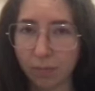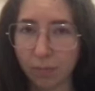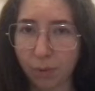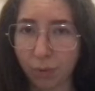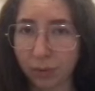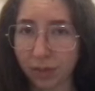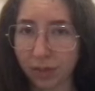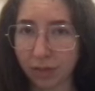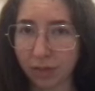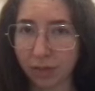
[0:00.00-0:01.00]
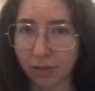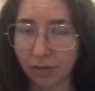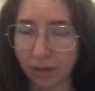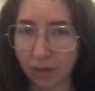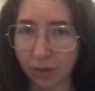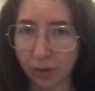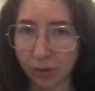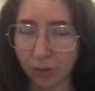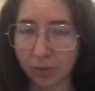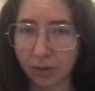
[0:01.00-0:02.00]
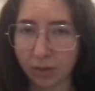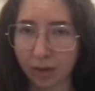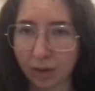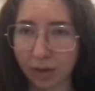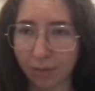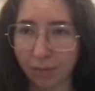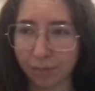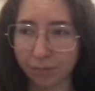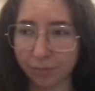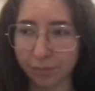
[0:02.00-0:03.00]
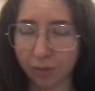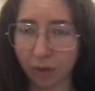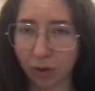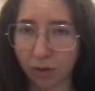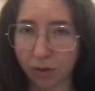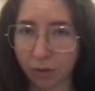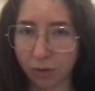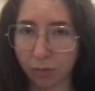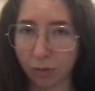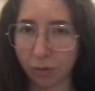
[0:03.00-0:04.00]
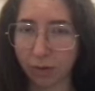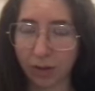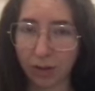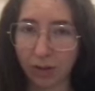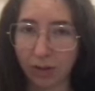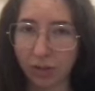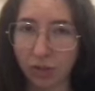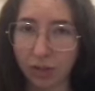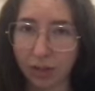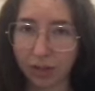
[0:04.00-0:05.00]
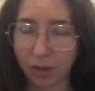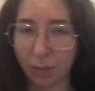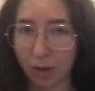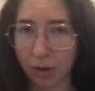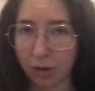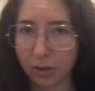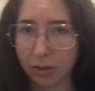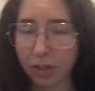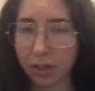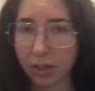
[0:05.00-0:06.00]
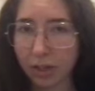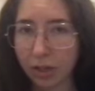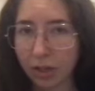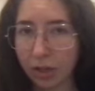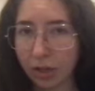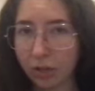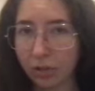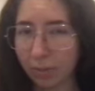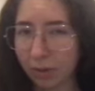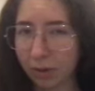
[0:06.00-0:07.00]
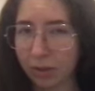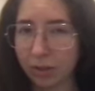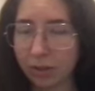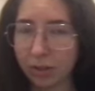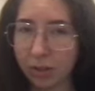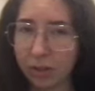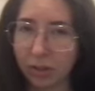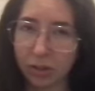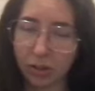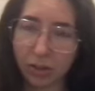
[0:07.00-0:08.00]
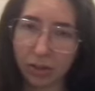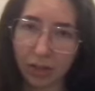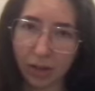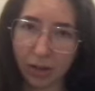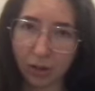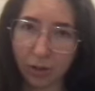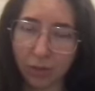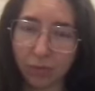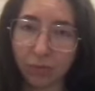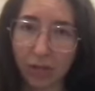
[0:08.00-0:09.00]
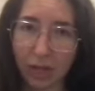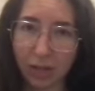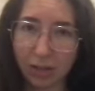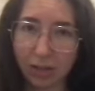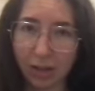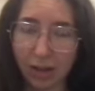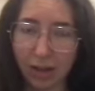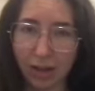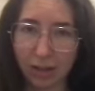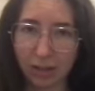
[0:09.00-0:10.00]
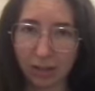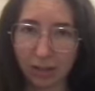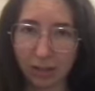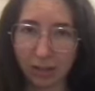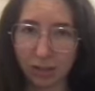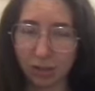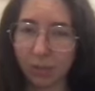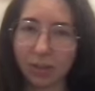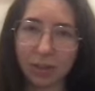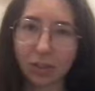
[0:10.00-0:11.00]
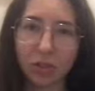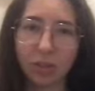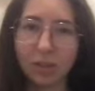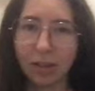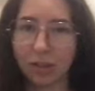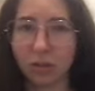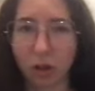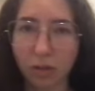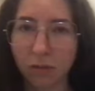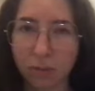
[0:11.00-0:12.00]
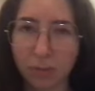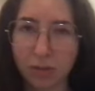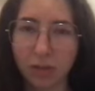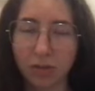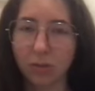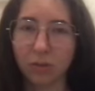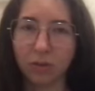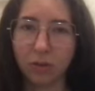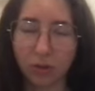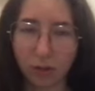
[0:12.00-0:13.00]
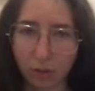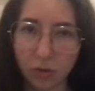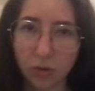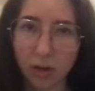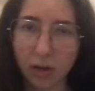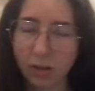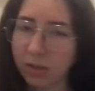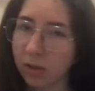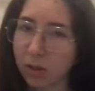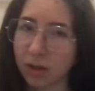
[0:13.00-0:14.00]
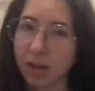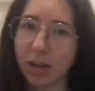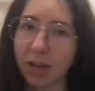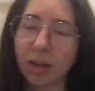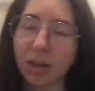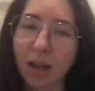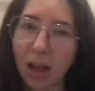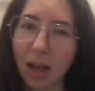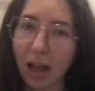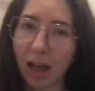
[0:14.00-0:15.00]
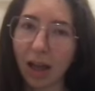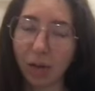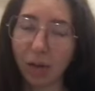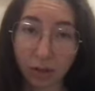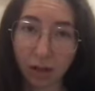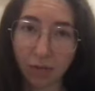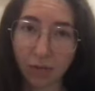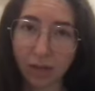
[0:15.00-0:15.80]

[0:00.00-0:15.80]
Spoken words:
posted a video on her profile, and she's apparently deleted her entire feed. And so basically she's like starting from zero, a new era starting. And we love